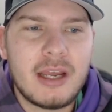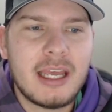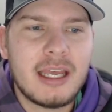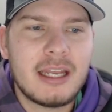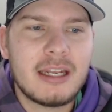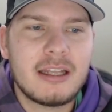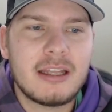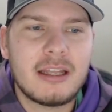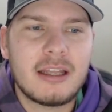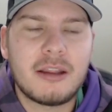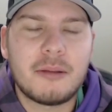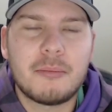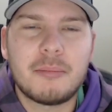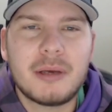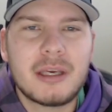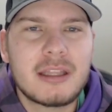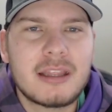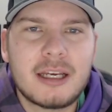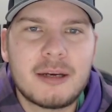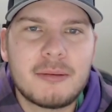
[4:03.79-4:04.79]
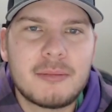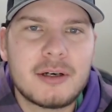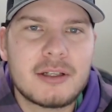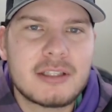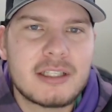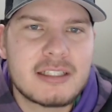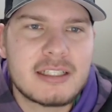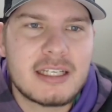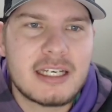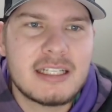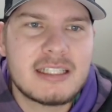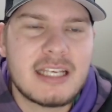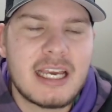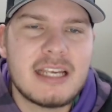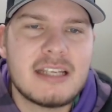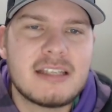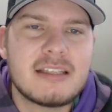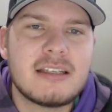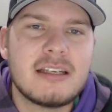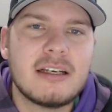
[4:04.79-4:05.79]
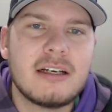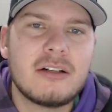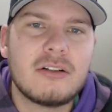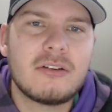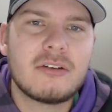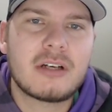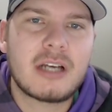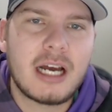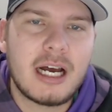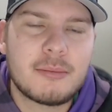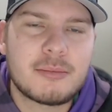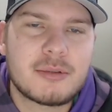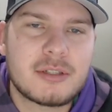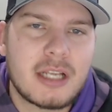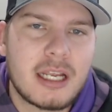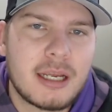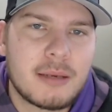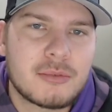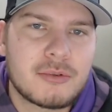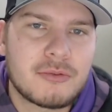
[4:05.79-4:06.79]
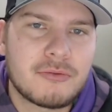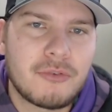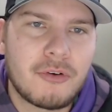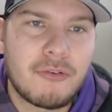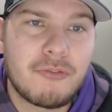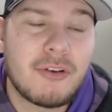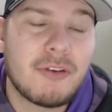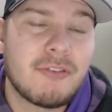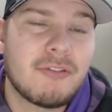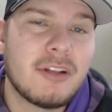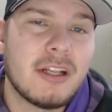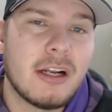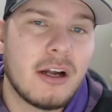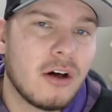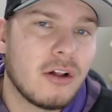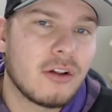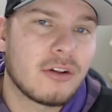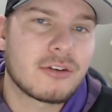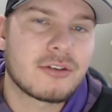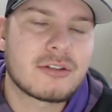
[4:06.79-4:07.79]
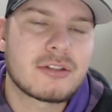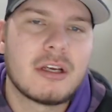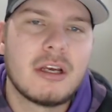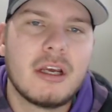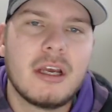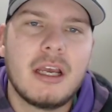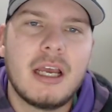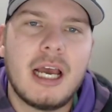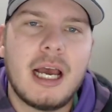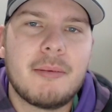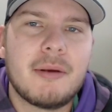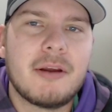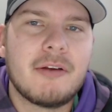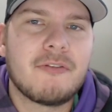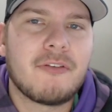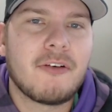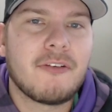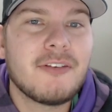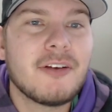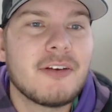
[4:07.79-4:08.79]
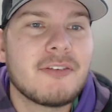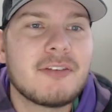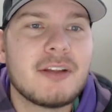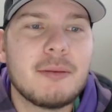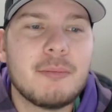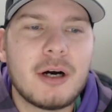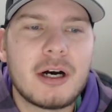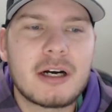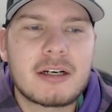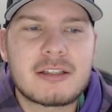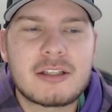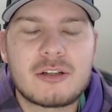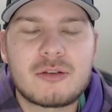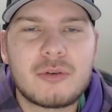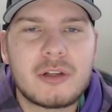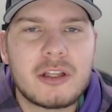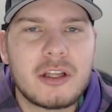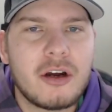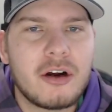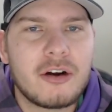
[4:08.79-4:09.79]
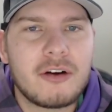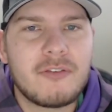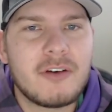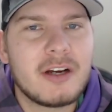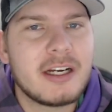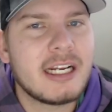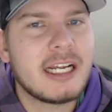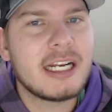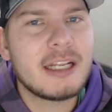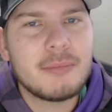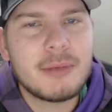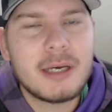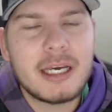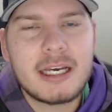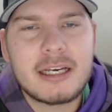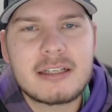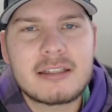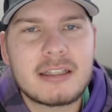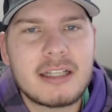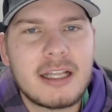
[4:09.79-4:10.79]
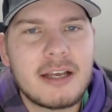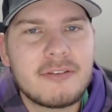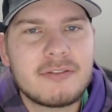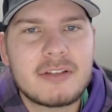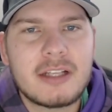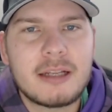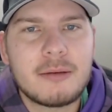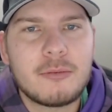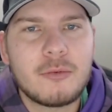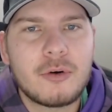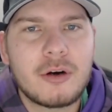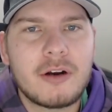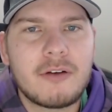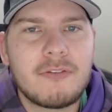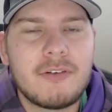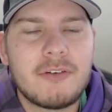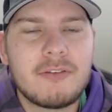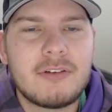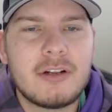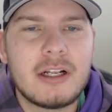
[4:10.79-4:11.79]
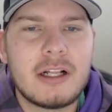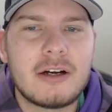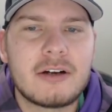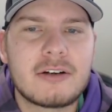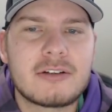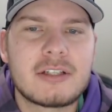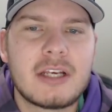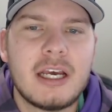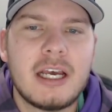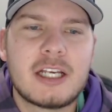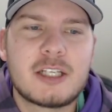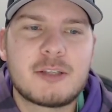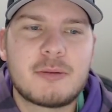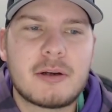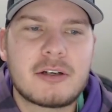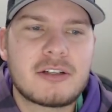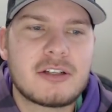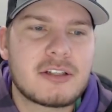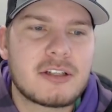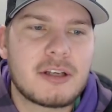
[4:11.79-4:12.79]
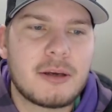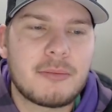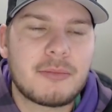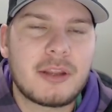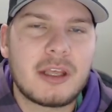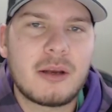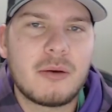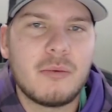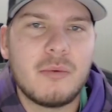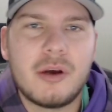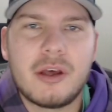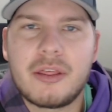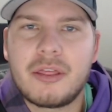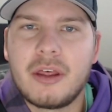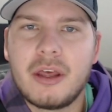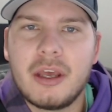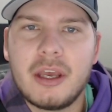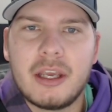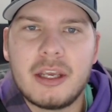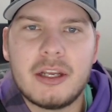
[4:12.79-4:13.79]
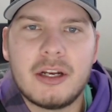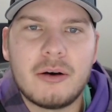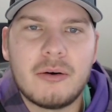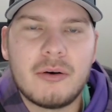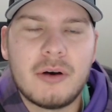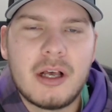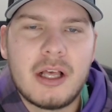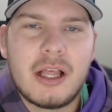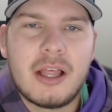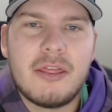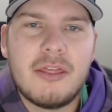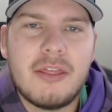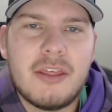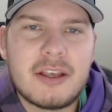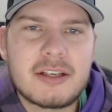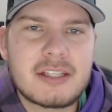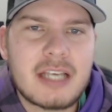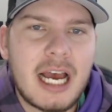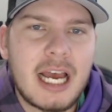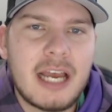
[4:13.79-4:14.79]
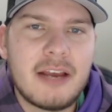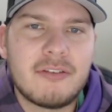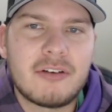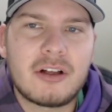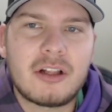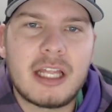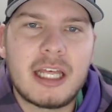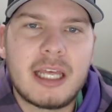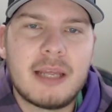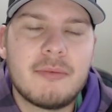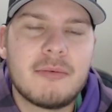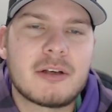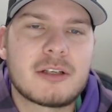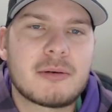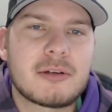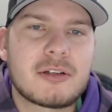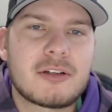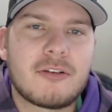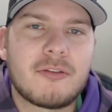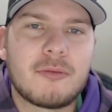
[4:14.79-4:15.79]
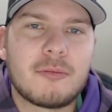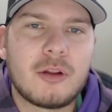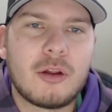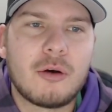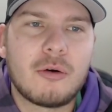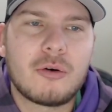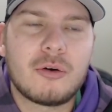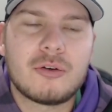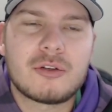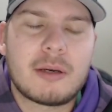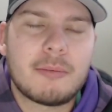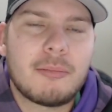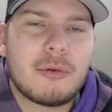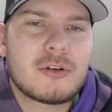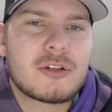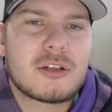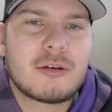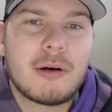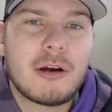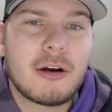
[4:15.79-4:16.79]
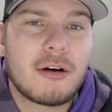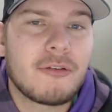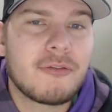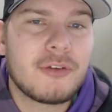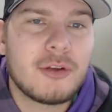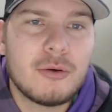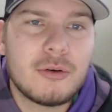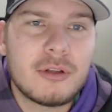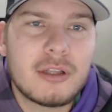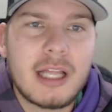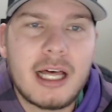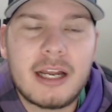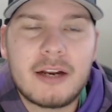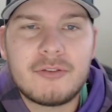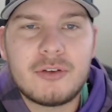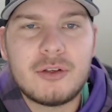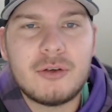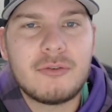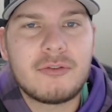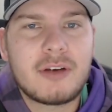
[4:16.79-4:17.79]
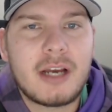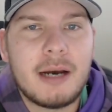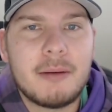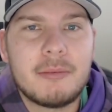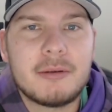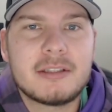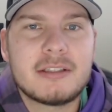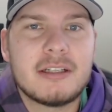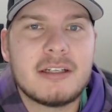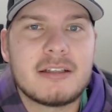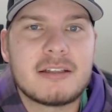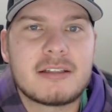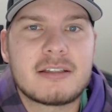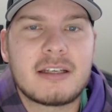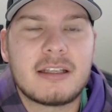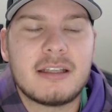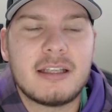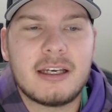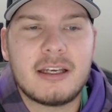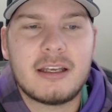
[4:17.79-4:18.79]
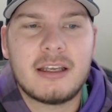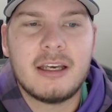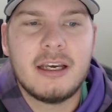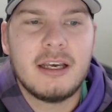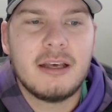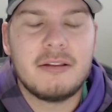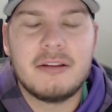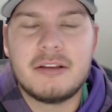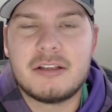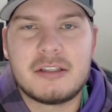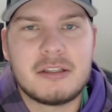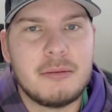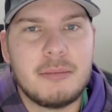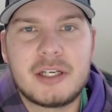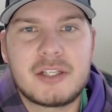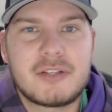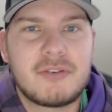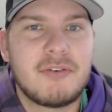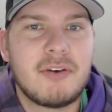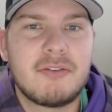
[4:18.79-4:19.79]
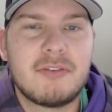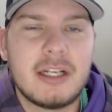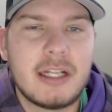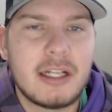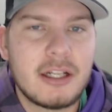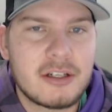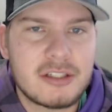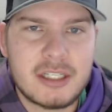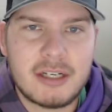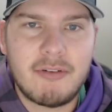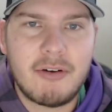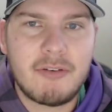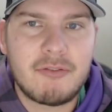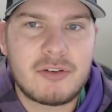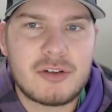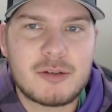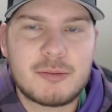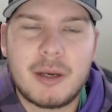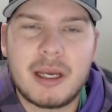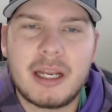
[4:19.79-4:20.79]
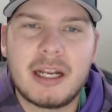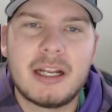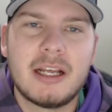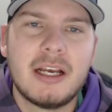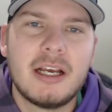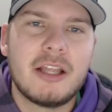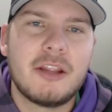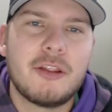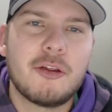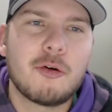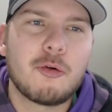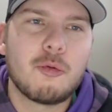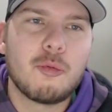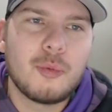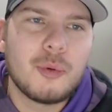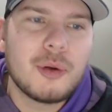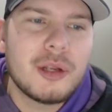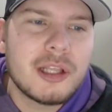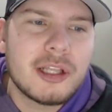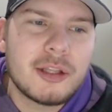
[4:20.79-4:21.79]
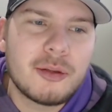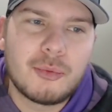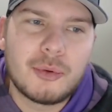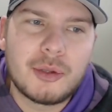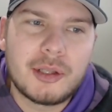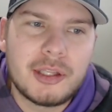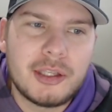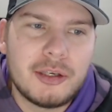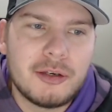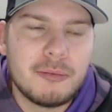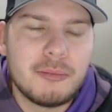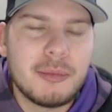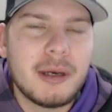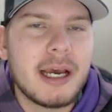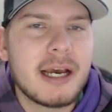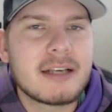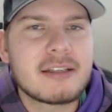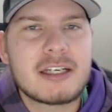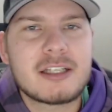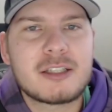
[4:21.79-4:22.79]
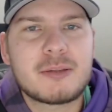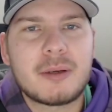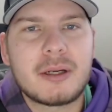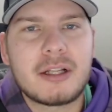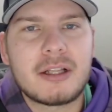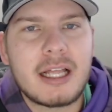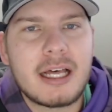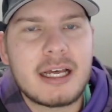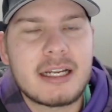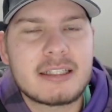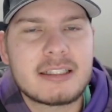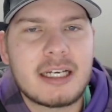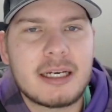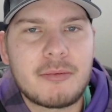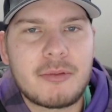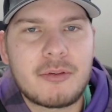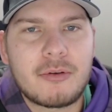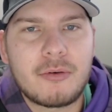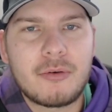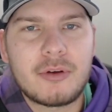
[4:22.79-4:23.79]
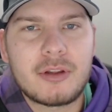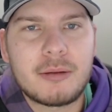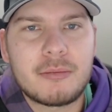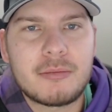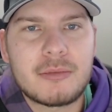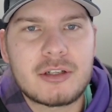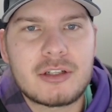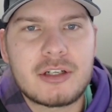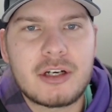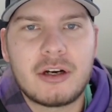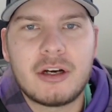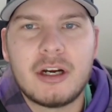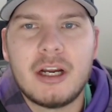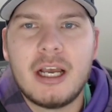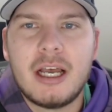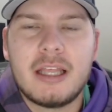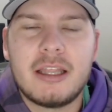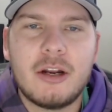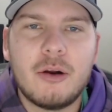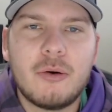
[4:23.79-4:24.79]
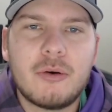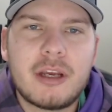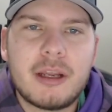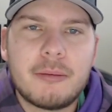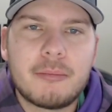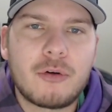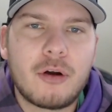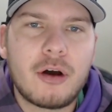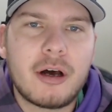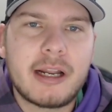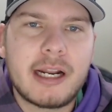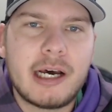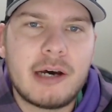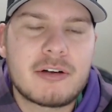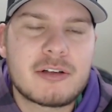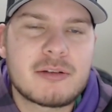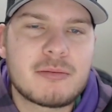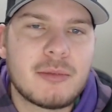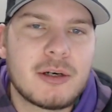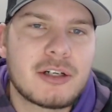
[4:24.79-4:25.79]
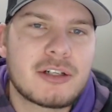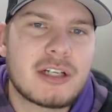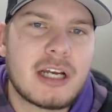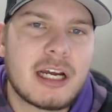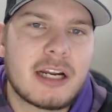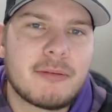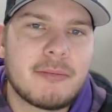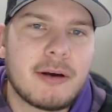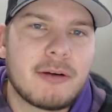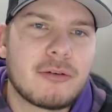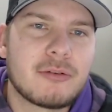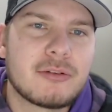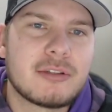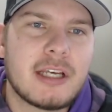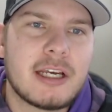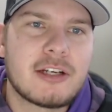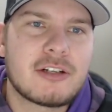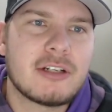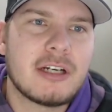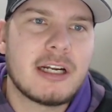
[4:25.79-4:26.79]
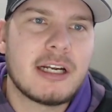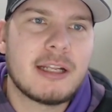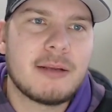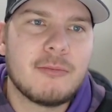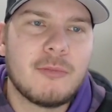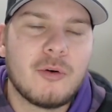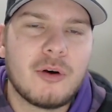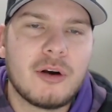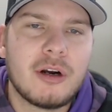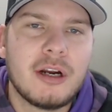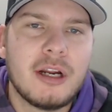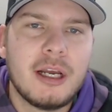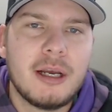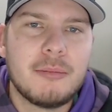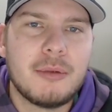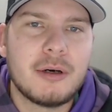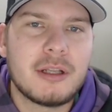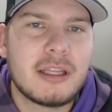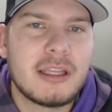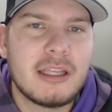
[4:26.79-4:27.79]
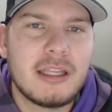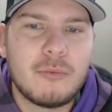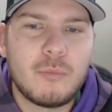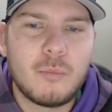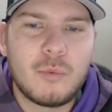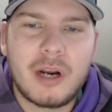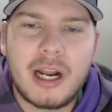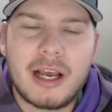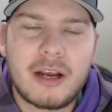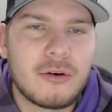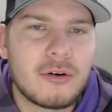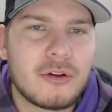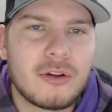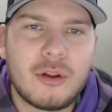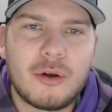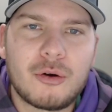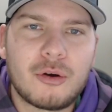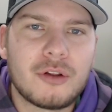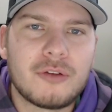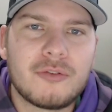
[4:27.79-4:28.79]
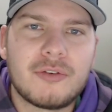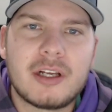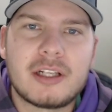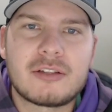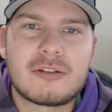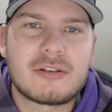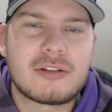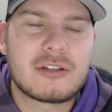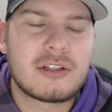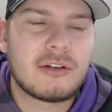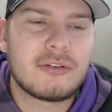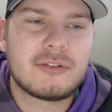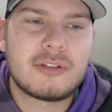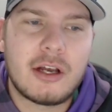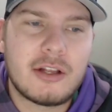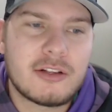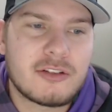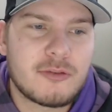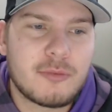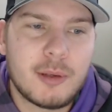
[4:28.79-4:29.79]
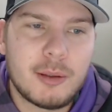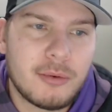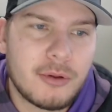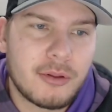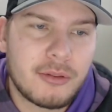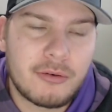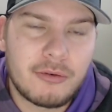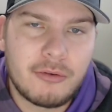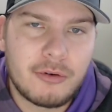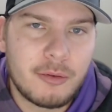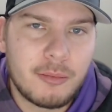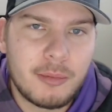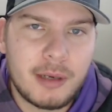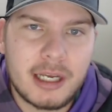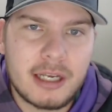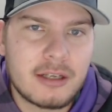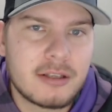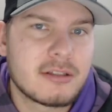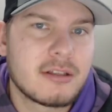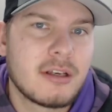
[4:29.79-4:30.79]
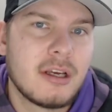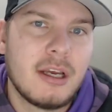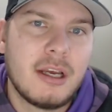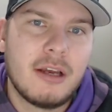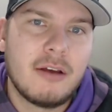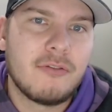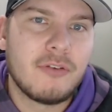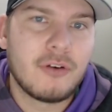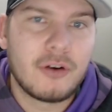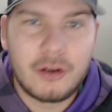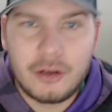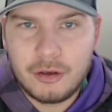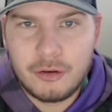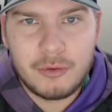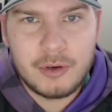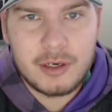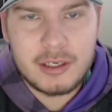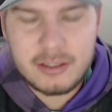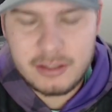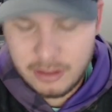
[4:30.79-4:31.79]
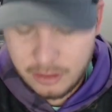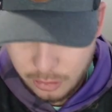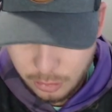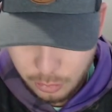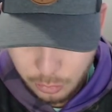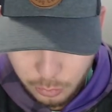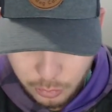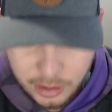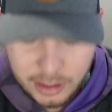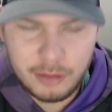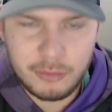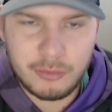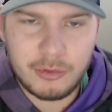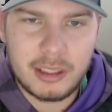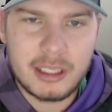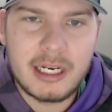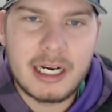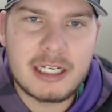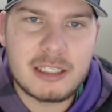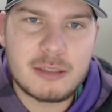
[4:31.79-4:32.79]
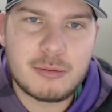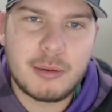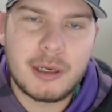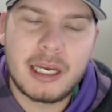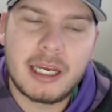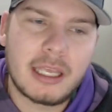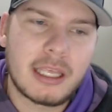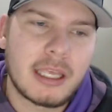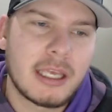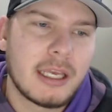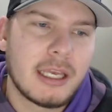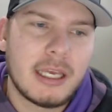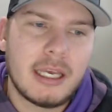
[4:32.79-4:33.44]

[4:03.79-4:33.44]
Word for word: And the big thing about this, it's ACL comp stamped for fifty dollars. I mean, for 50 bucks, it's really hard to find any bags left anymore at $50, especially something with, you know, this high of a claim, especially from locals. I posted my review. A lot of you have commented and said, like, this is the best $50 I've ever spent. They're really, really good bags. I spent a lot of time throwing them this year. They don't get brought out as much out of my rotation anymore, but when I go to local events, there's still tons of people throwing Omegas for a good reason. They're a really, really nice bag.